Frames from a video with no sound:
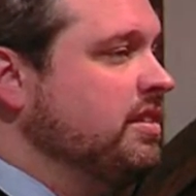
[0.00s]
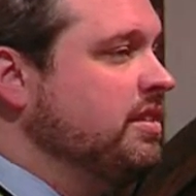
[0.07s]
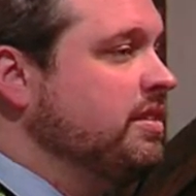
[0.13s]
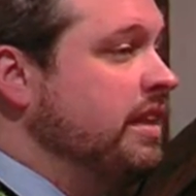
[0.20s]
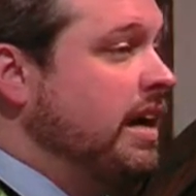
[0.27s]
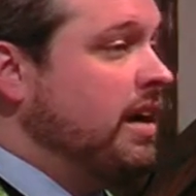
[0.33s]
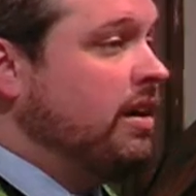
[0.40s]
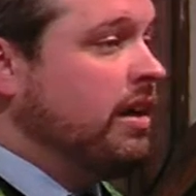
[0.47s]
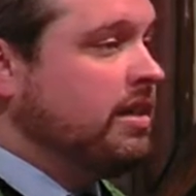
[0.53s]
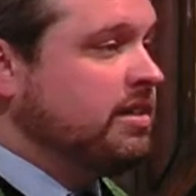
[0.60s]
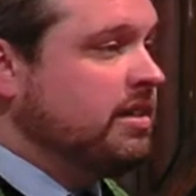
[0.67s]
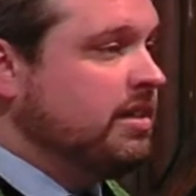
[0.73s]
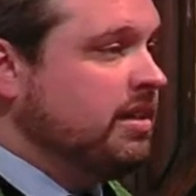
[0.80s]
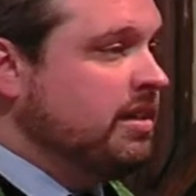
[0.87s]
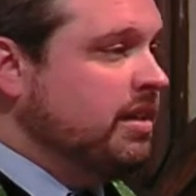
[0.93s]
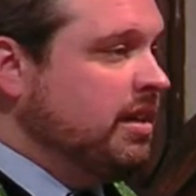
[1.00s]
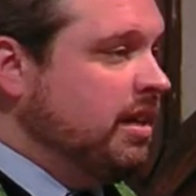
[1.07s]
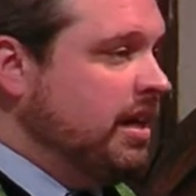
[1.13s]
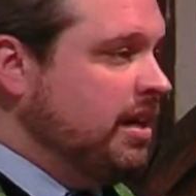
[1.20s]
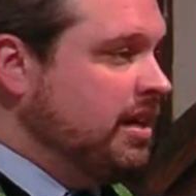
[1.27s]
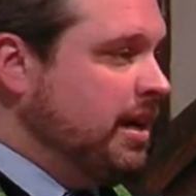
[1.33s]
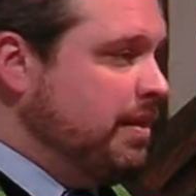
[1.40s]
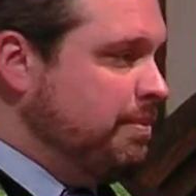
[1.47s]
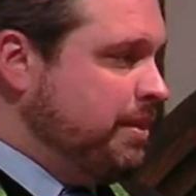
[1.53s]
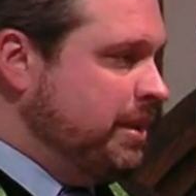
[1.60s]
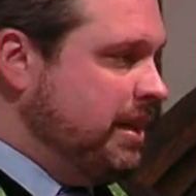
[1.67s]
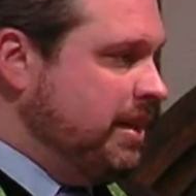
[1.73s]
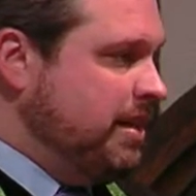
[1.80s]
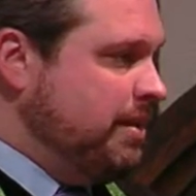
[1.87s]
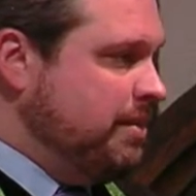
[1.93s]
There it
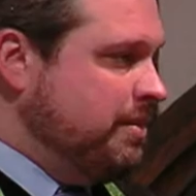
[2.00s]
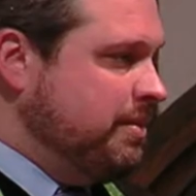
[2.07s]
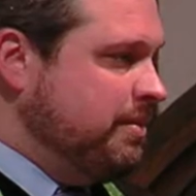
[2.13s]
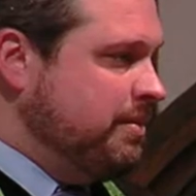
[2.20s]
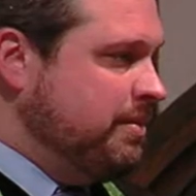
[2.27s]
accompanied and